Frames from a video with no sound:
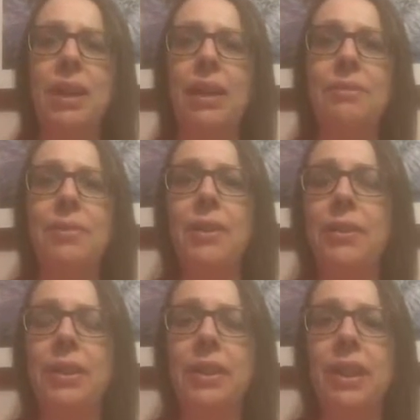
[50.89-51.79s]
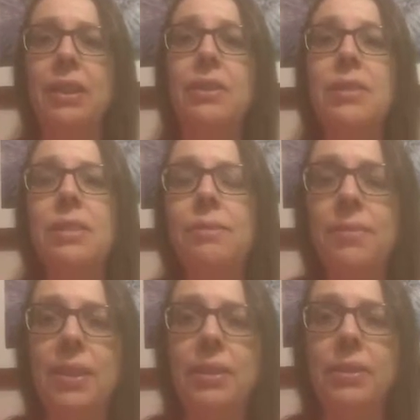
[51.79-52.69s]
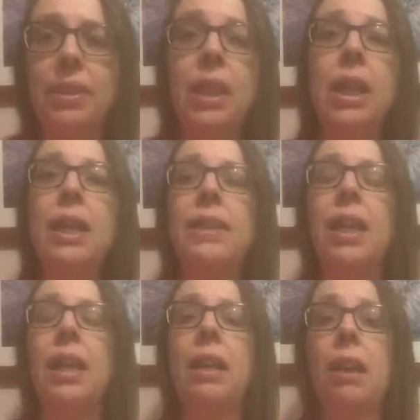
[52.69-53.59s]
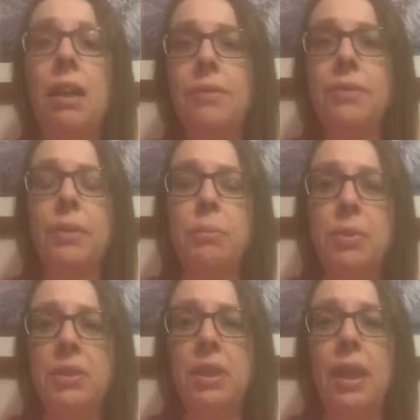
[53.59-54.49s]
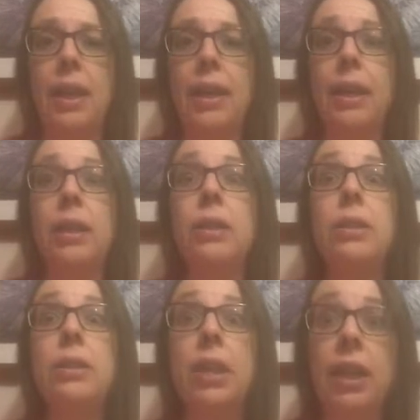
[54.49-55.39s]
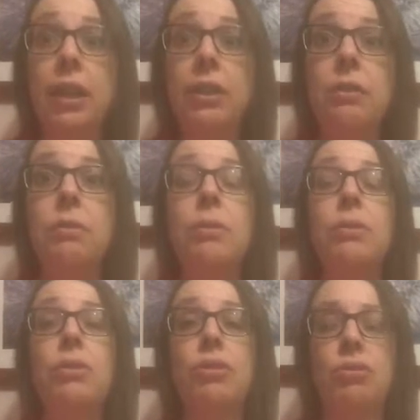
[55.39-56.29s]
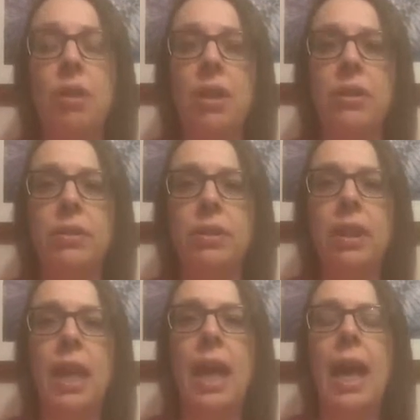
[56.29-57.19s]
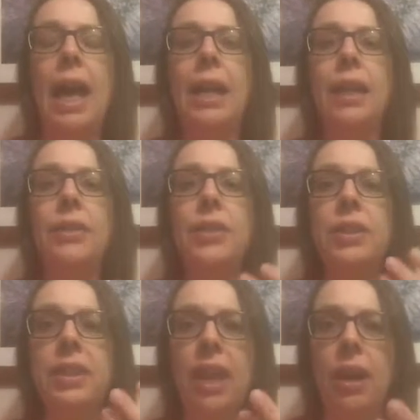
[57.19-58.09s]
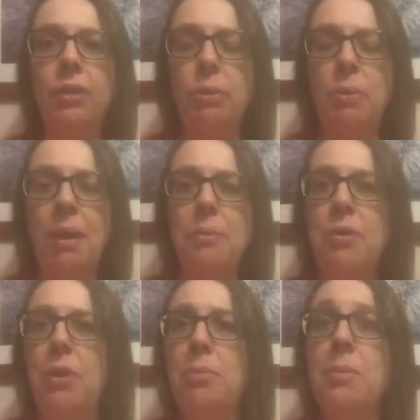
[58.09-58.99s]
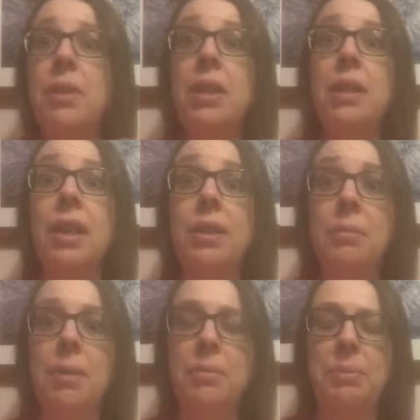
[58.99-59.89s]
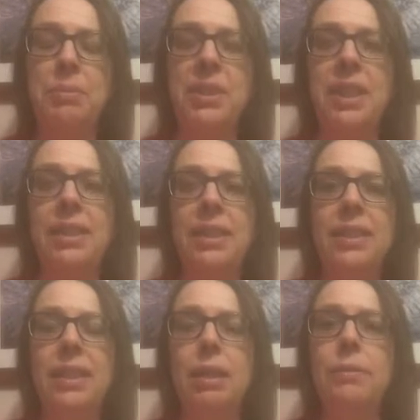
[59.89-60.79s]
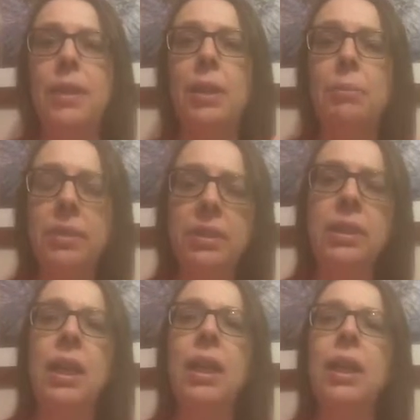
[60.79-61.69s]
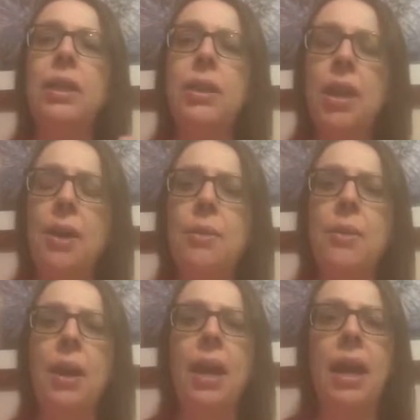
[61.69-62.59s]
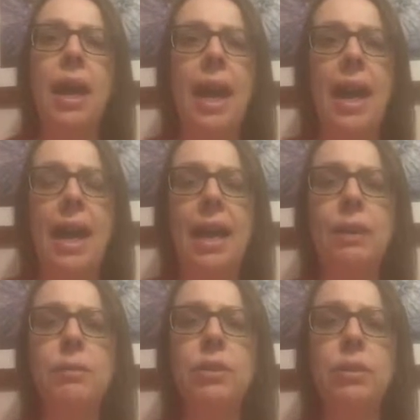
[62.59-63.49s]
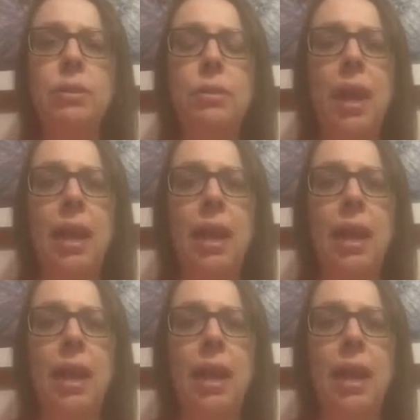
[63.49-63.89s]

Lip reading: I felt that I used to feel that life was a continual struggle, and I'd just get over one problem and another one would present itself, and I wouldn't know how to